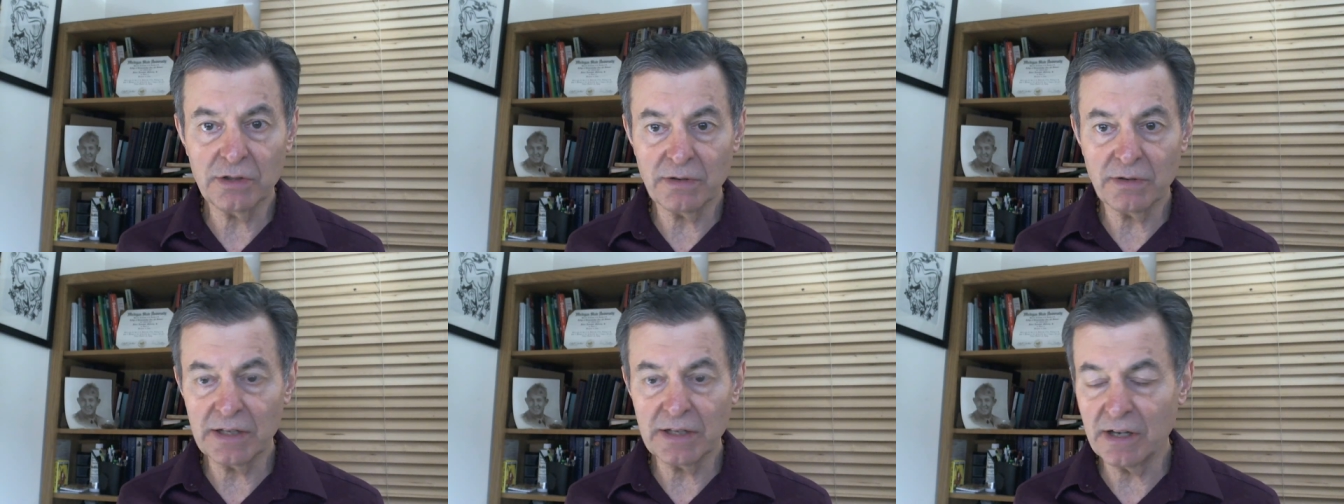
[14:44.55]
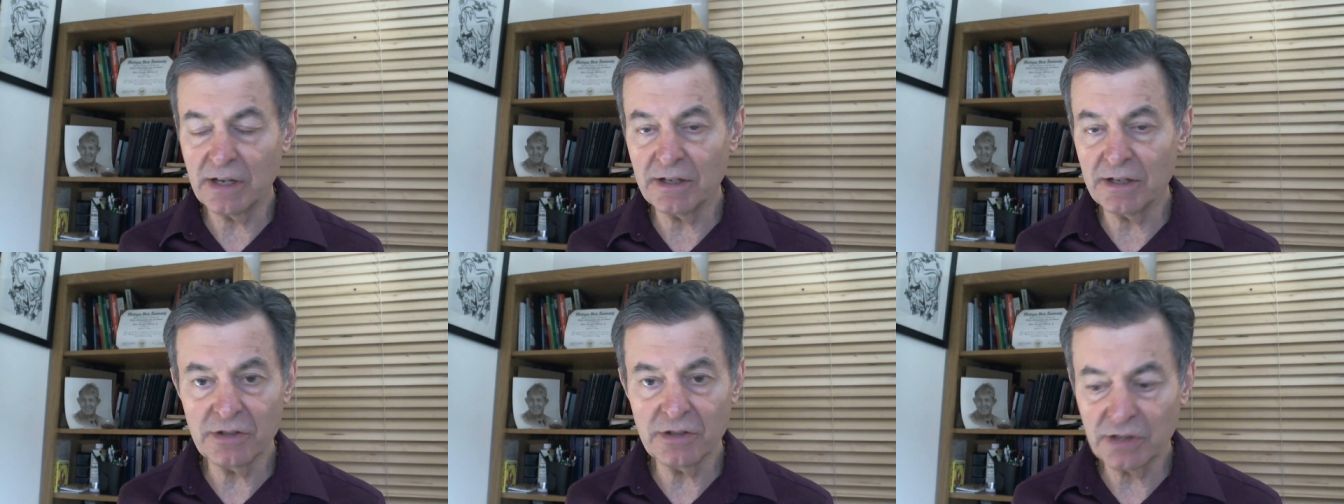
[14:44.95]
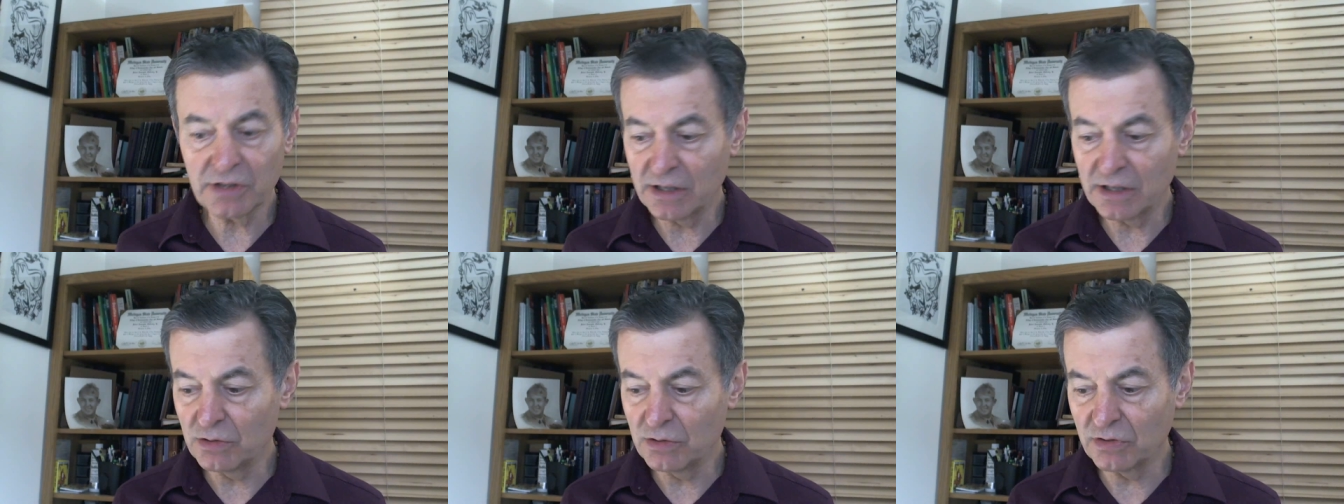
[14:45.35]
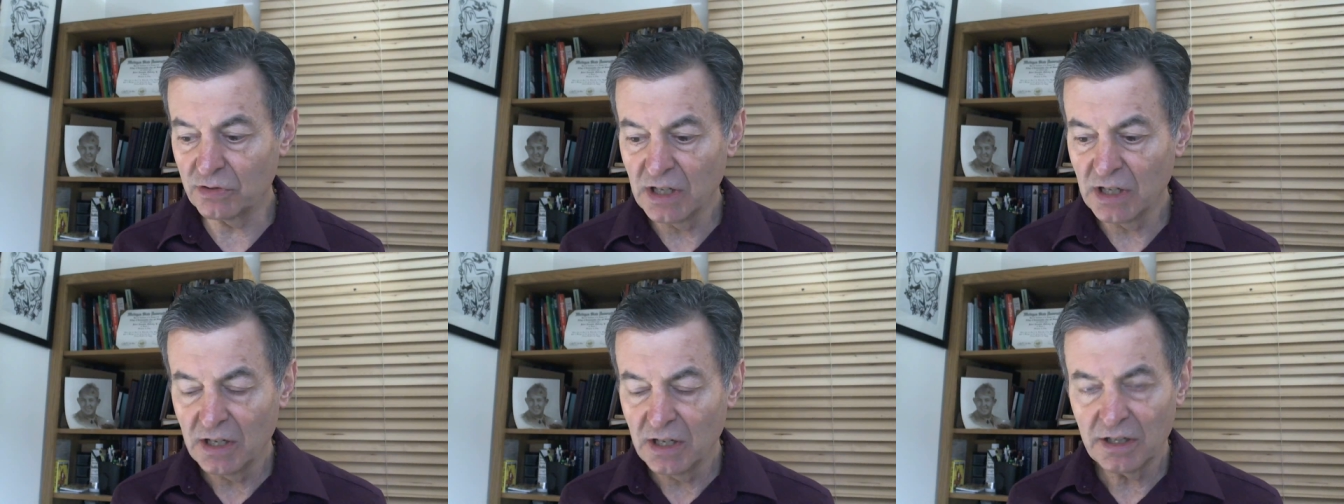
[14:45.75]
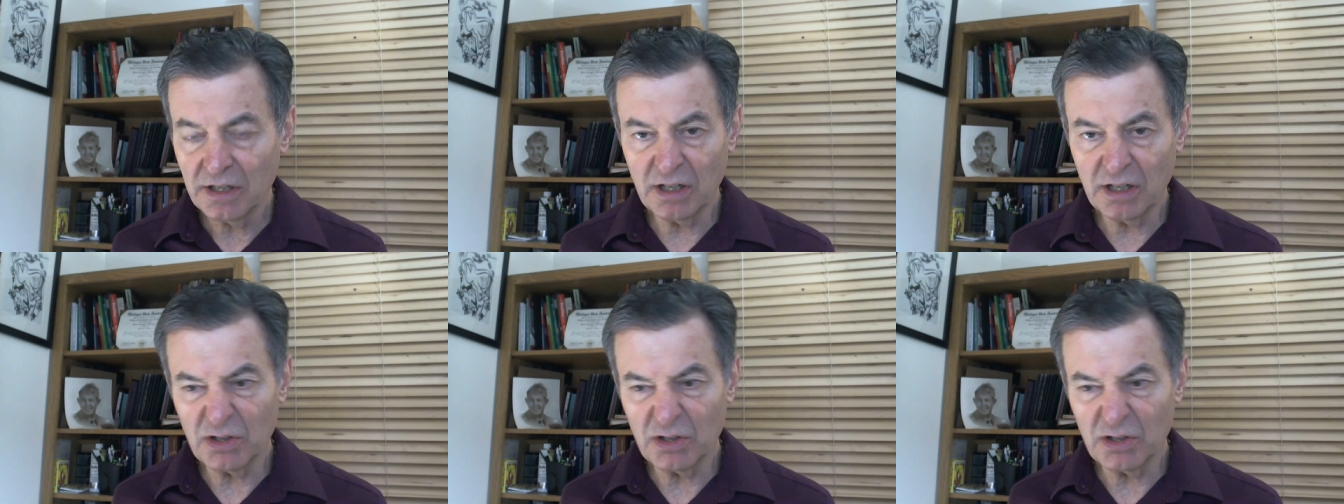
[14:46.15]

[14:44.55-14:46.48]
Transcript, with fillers: You're right there. You just use, you know,